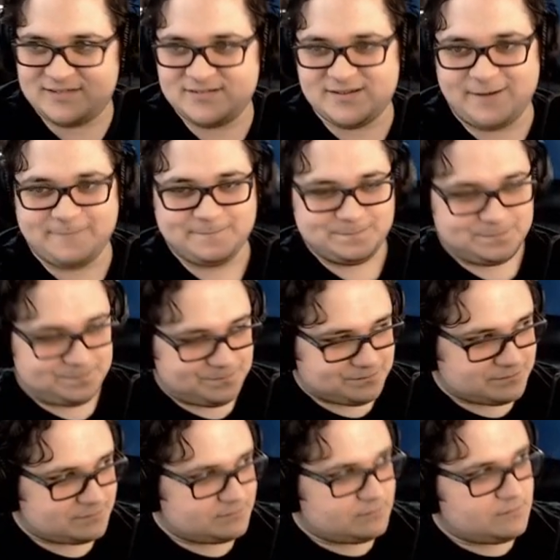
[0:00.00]
So,
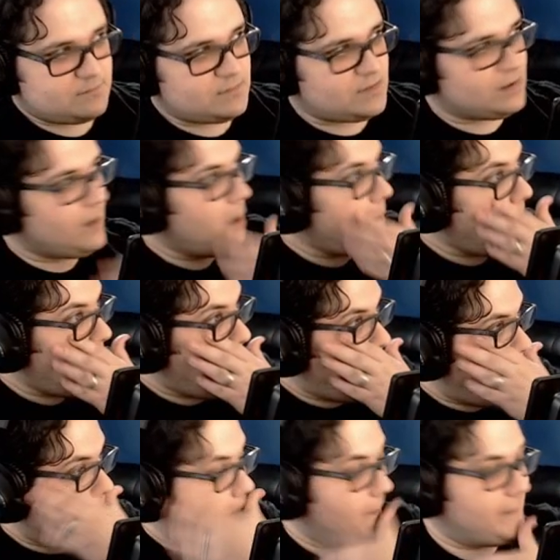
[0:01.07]
and I
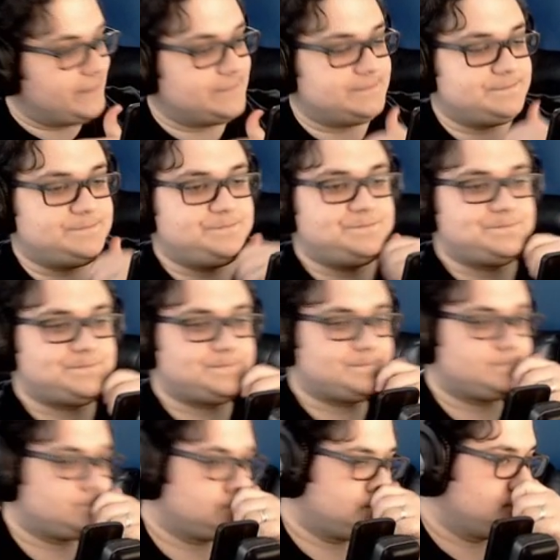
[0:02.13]
think that that's not
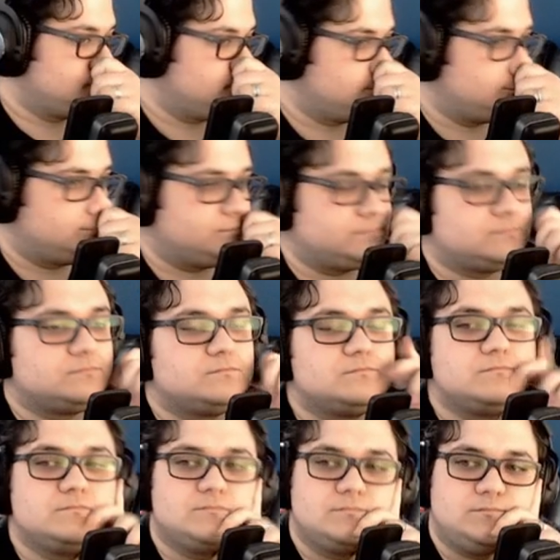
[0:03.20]

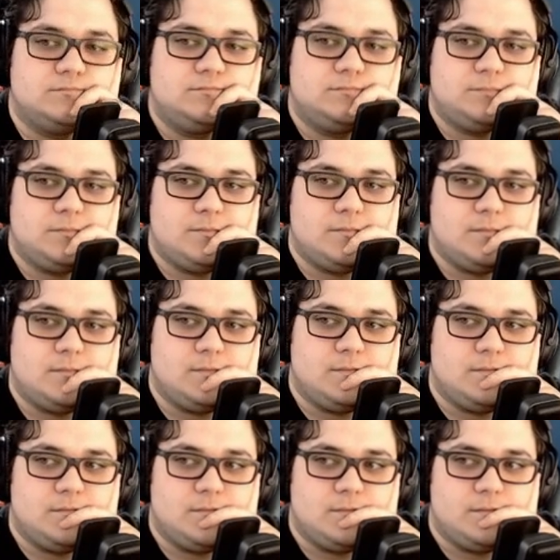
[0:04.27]
terrible. I'm
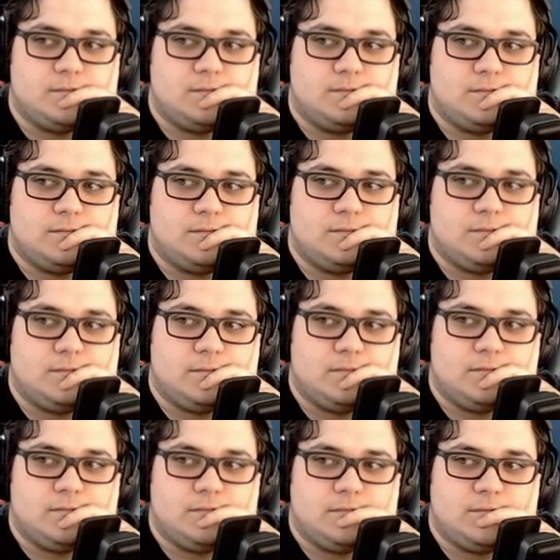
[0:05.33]
learning something about
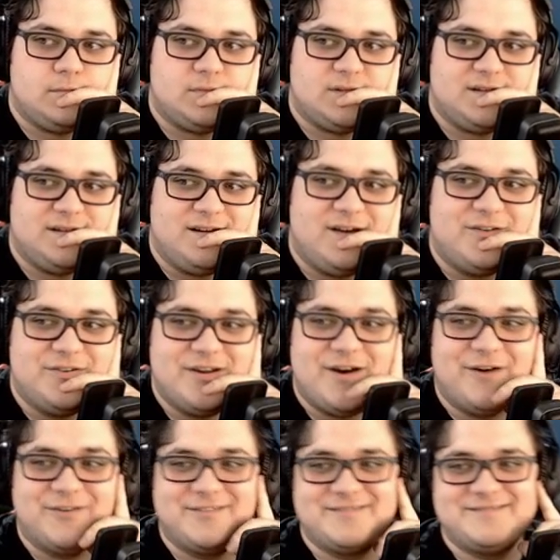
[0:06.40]
myself while talking about oh,
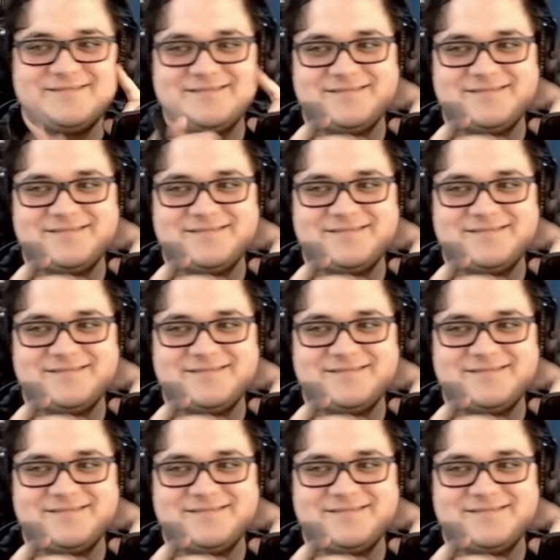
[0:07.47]
no. this.